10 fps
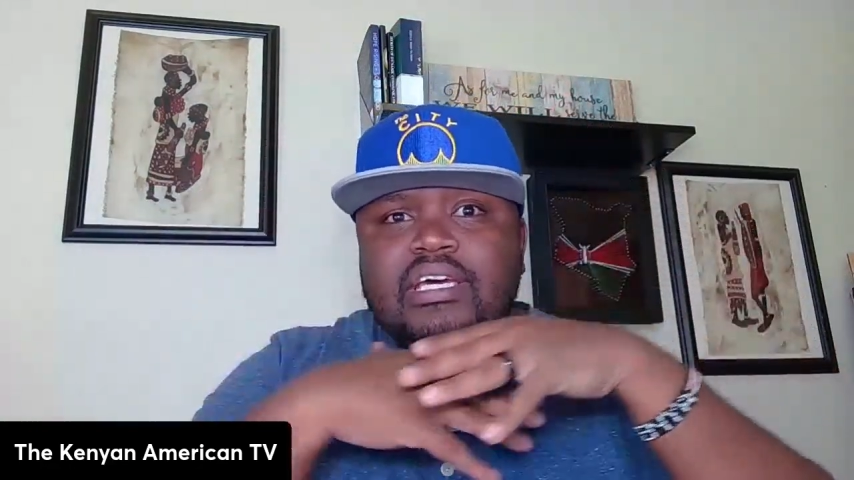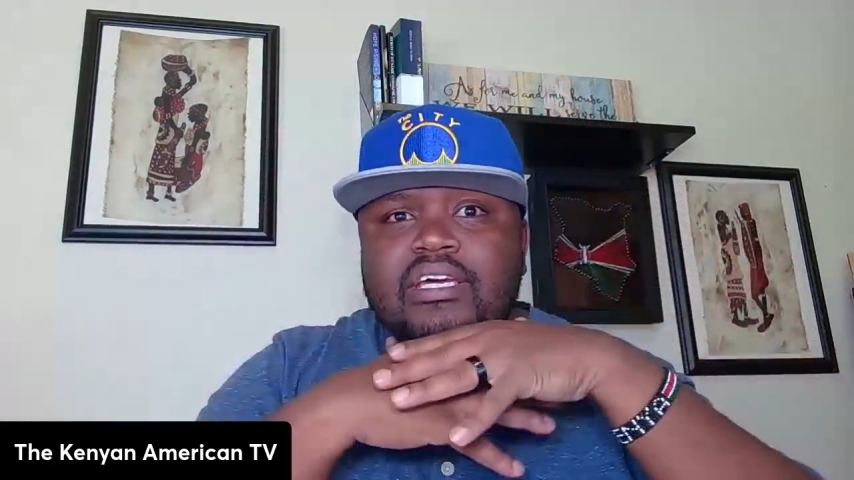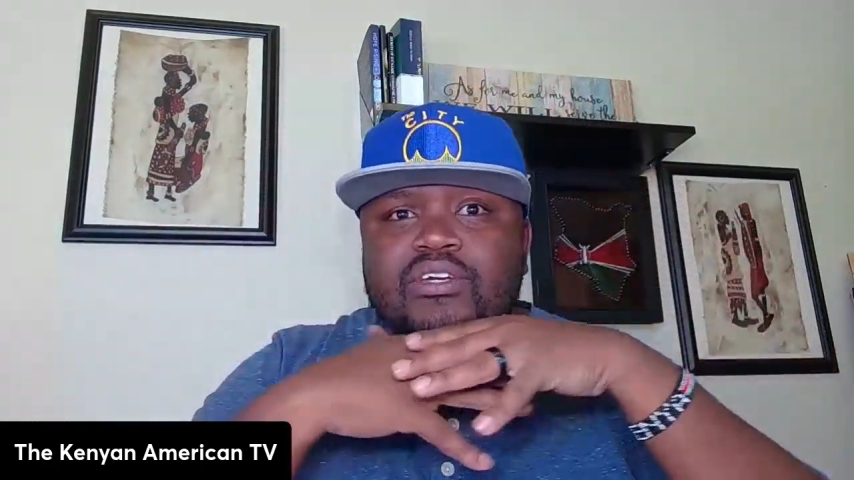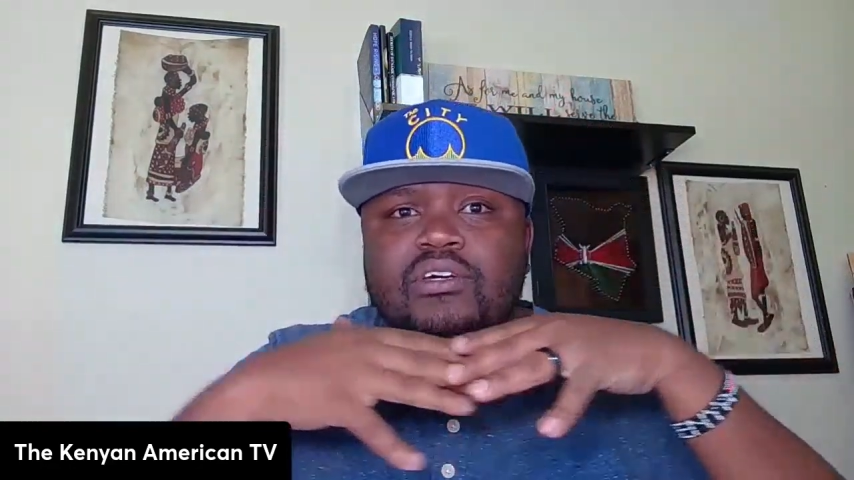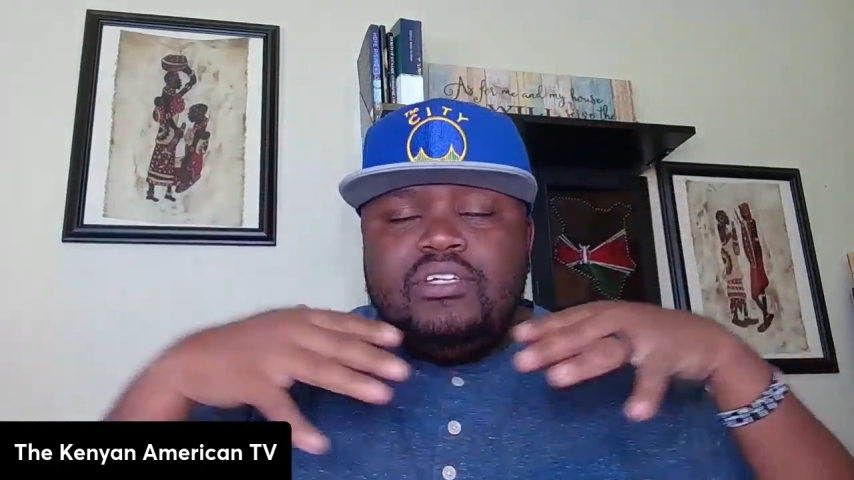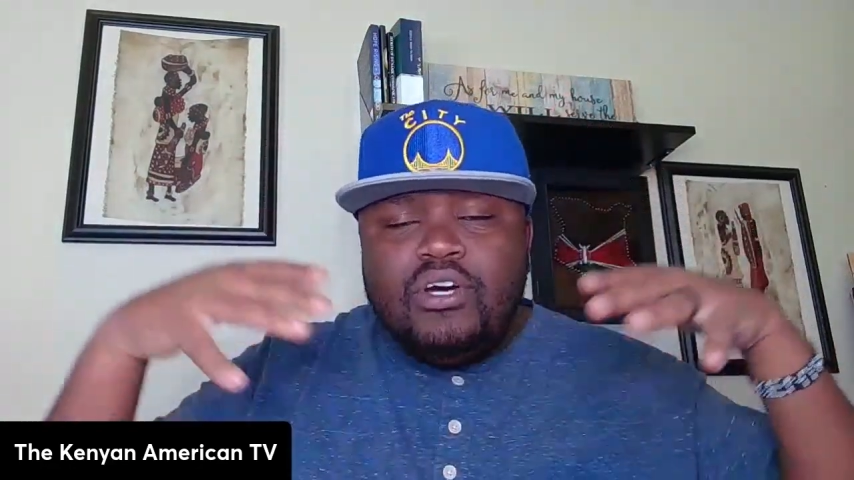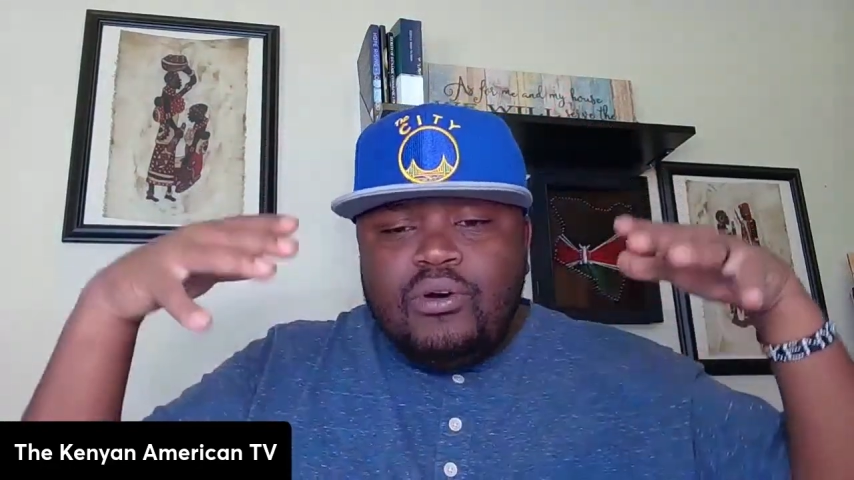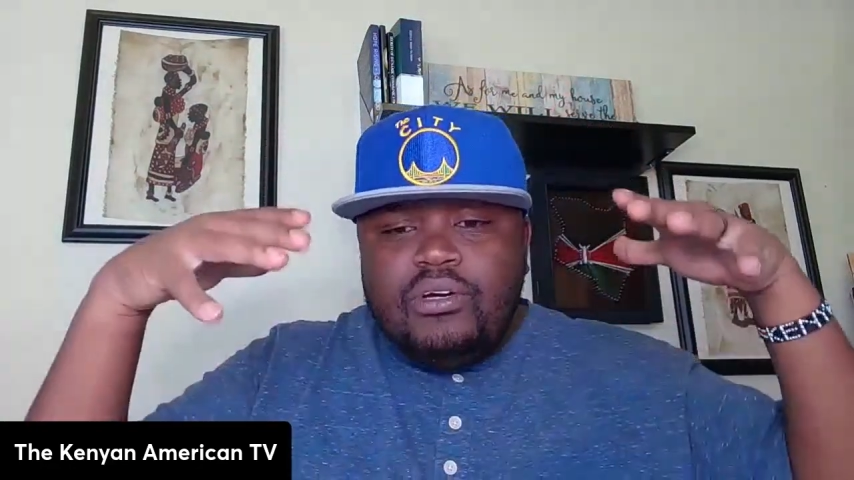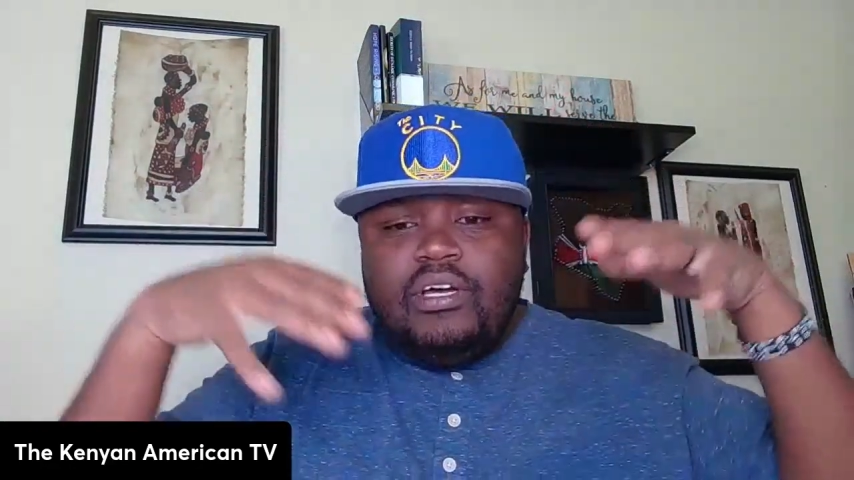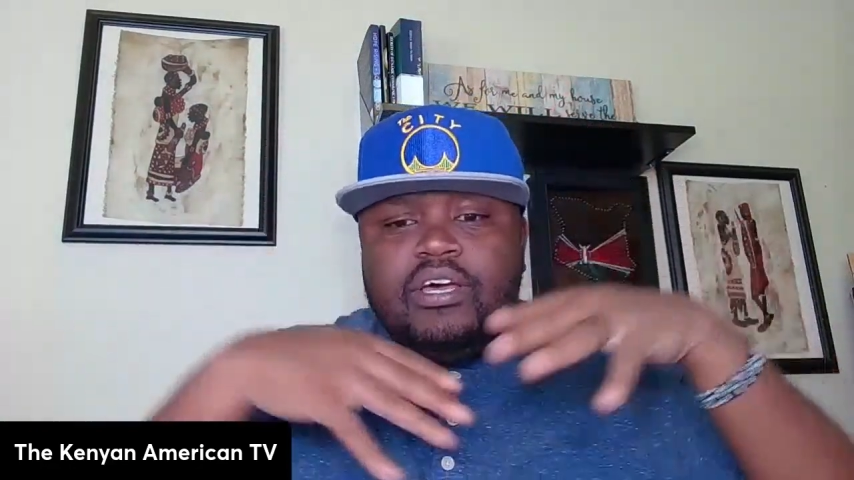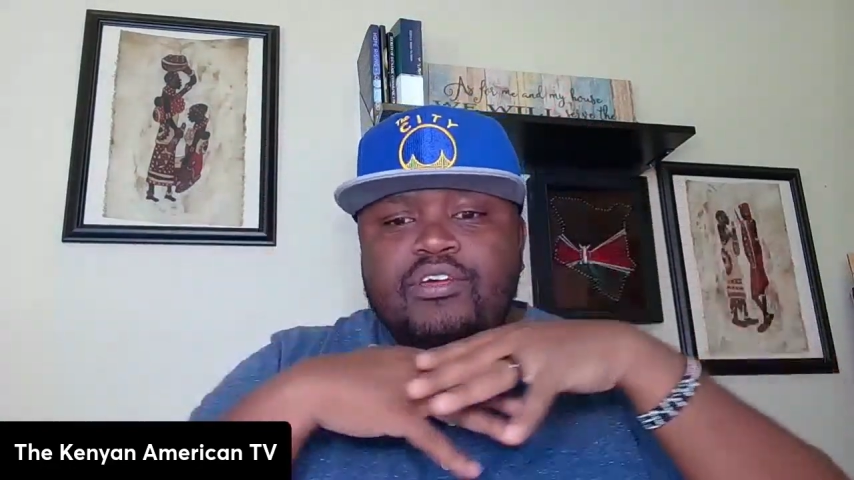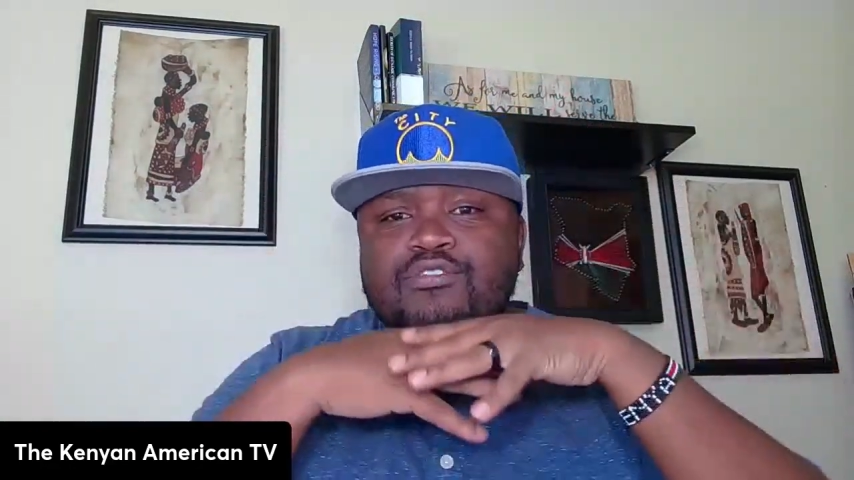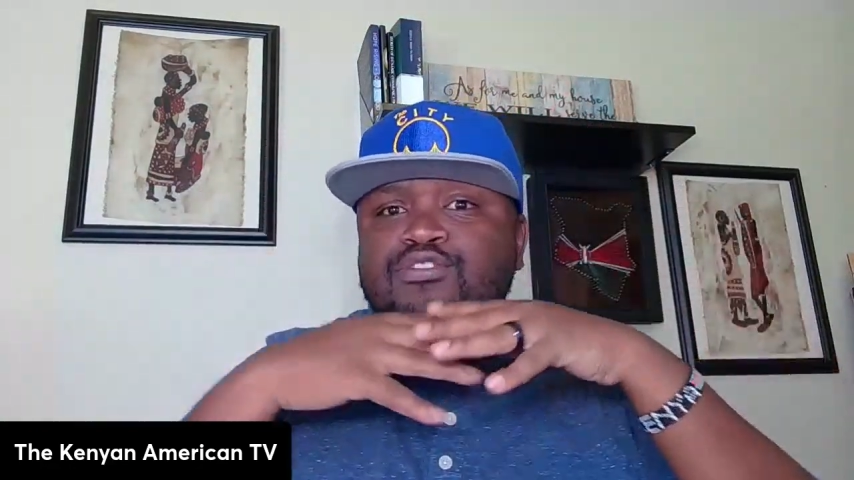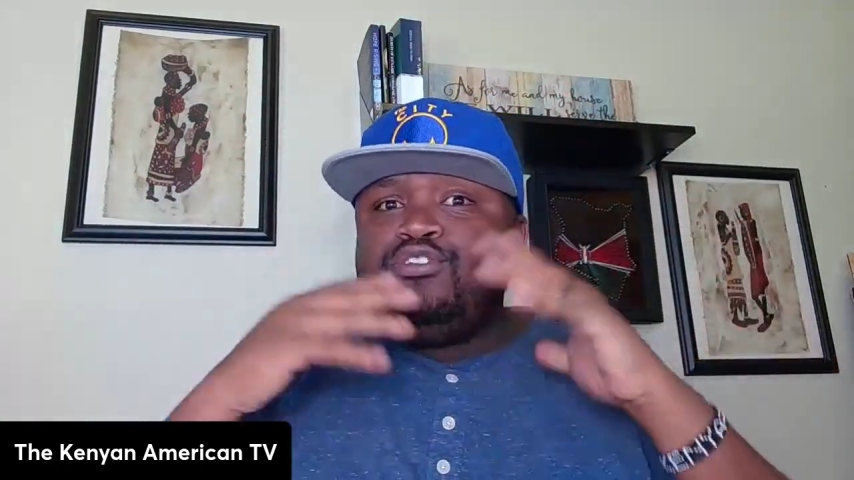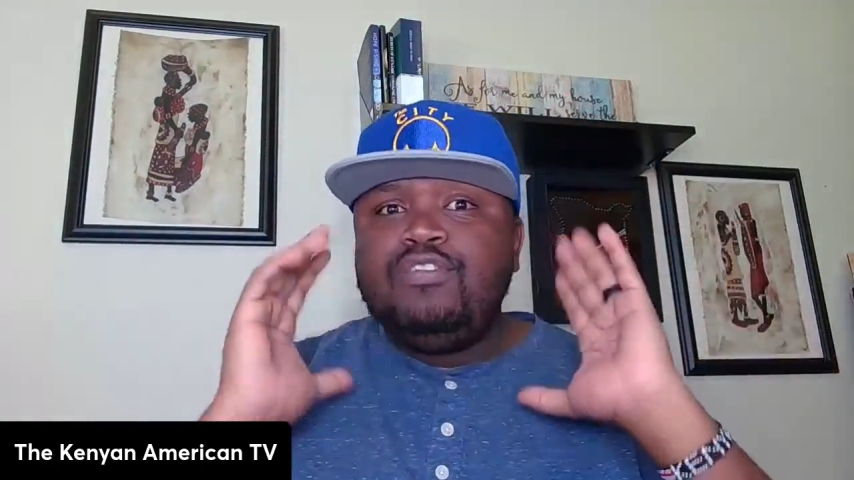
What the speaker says: your full